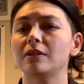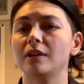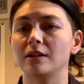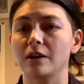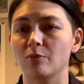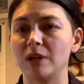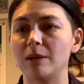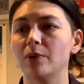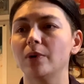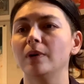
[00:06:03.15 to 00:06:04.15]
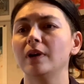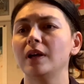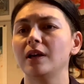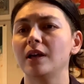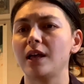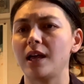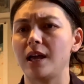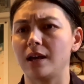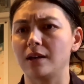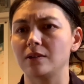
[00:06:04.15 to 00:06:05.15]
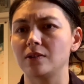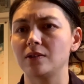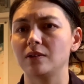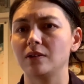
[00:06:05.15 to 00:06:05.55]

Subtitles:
and other people and